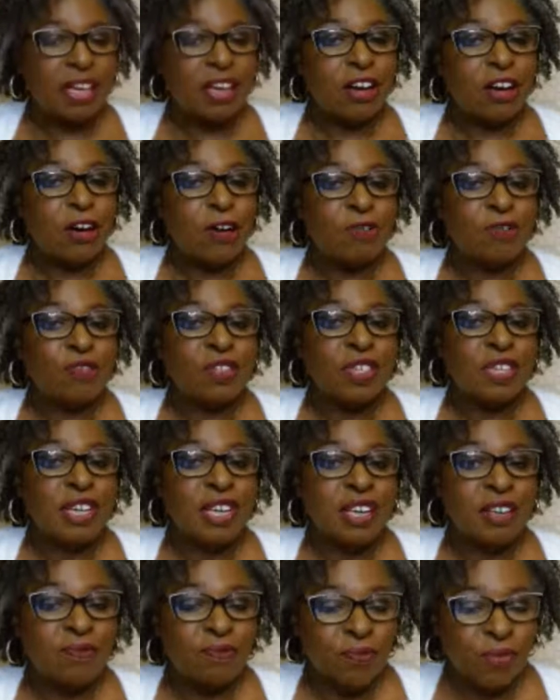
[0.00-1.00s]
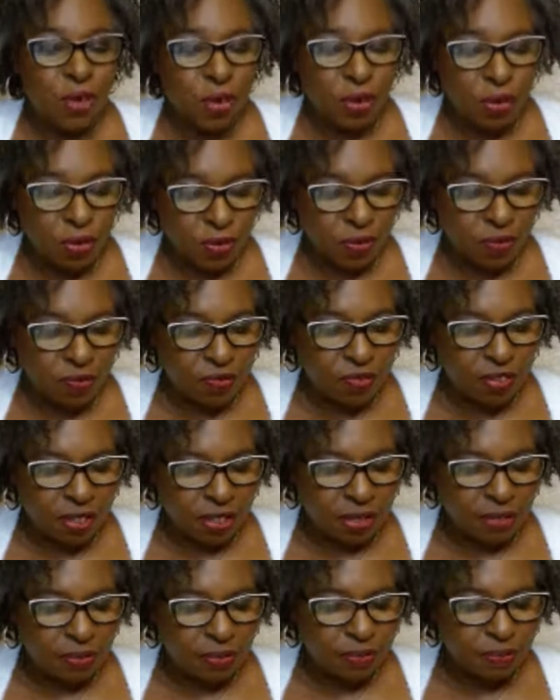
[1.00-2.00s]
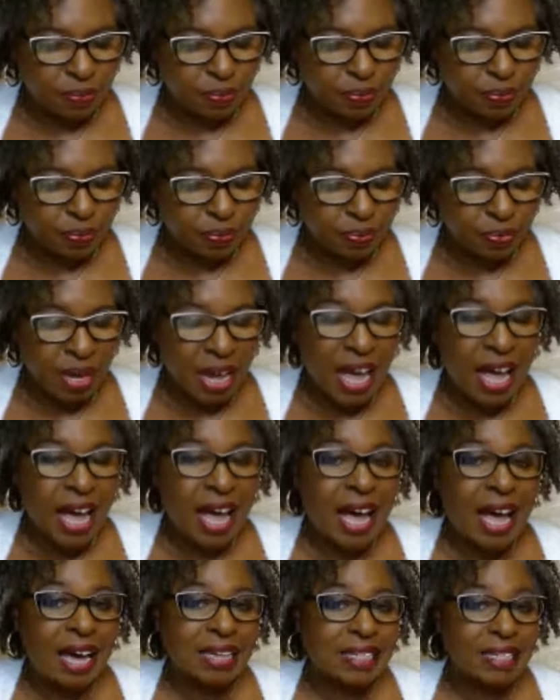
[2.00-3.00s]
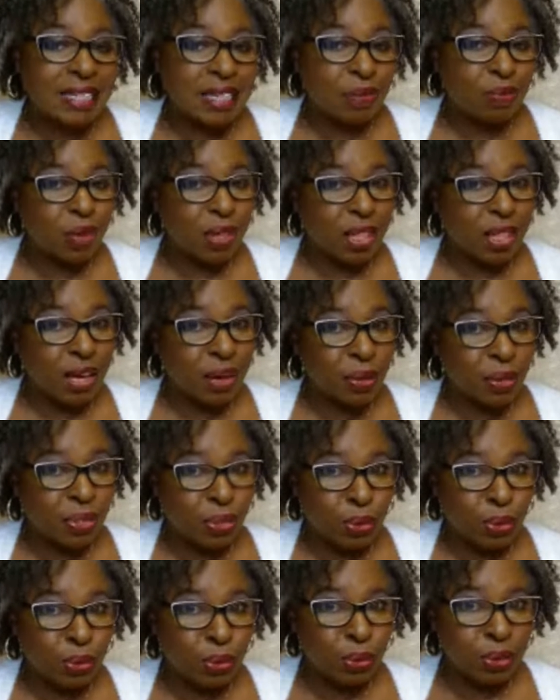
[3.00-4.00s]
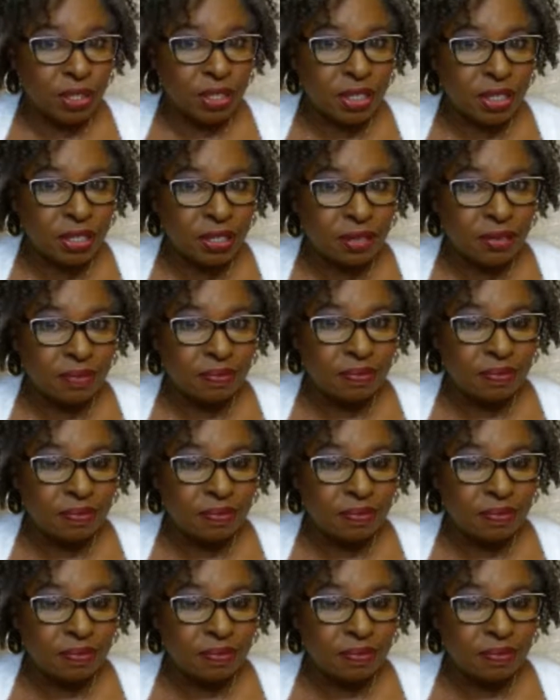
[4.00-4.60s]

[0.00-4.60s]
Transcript: It often involves acting without thought,